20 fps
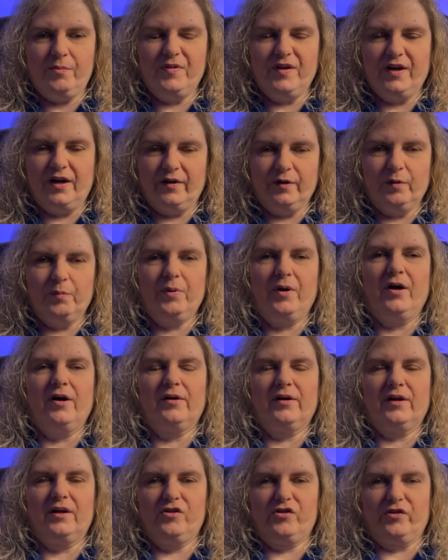The other part
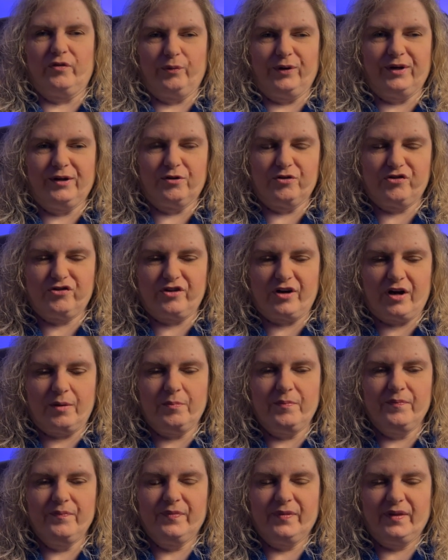is the reader's job.
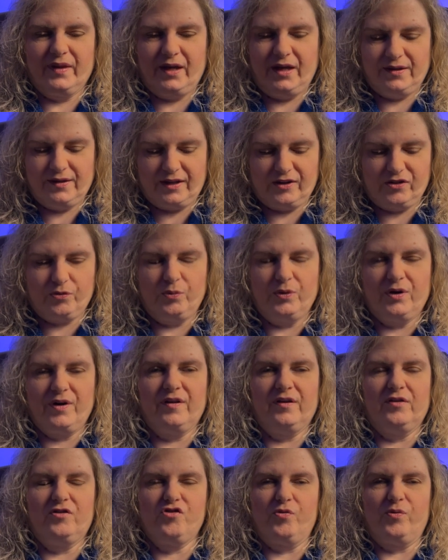And that's one of
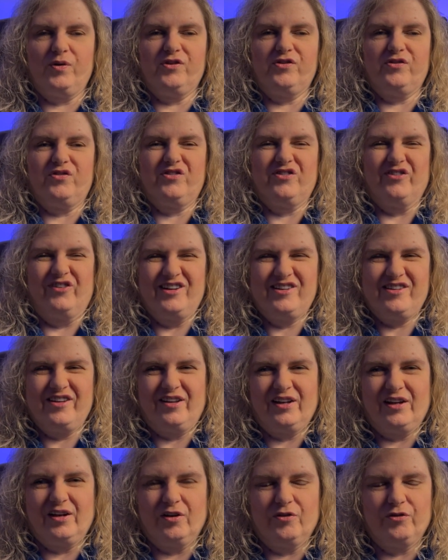the joys of
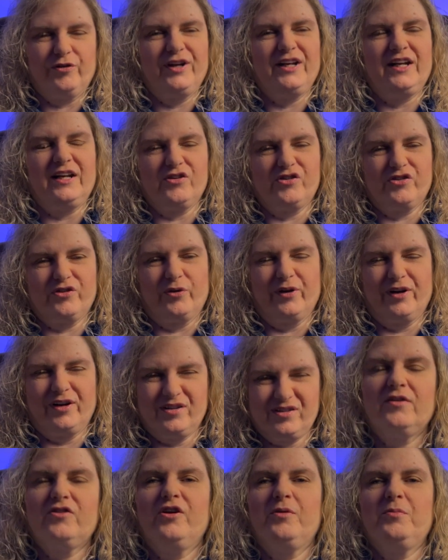storytelling, of reading
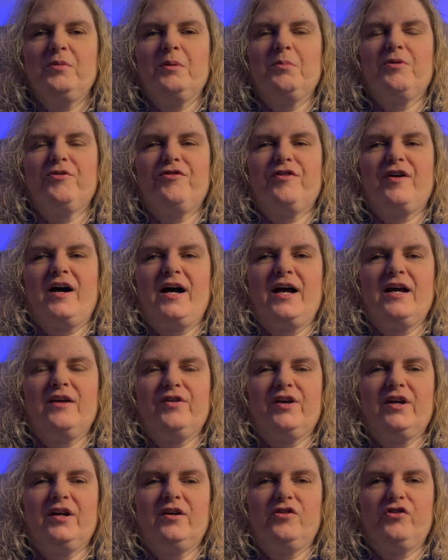stories. Tip number 5
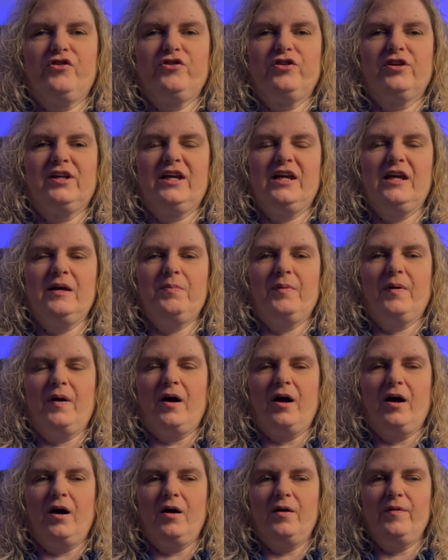is to keep
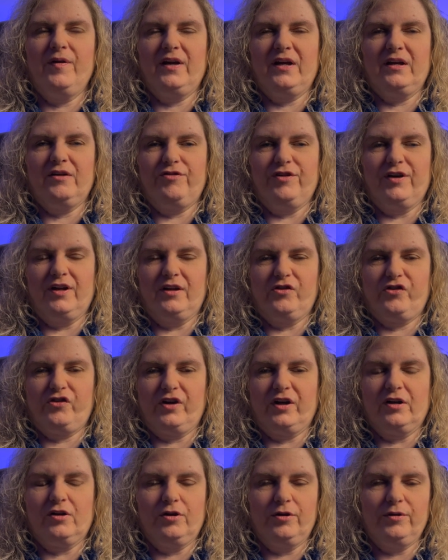all the events,
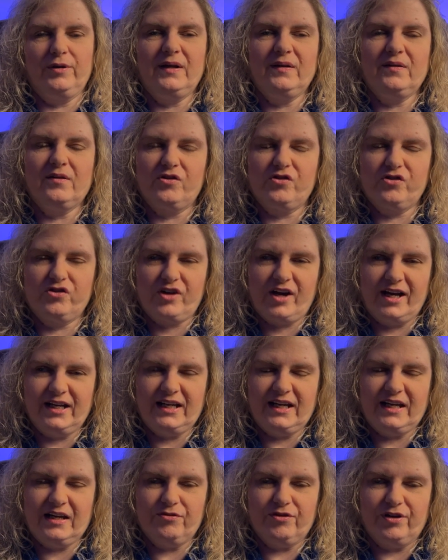including the
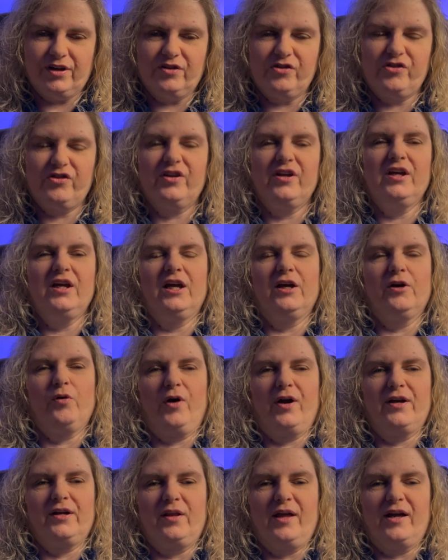tiny events, in
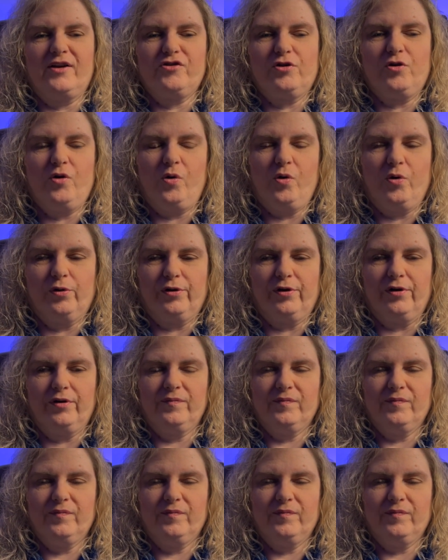chronological order.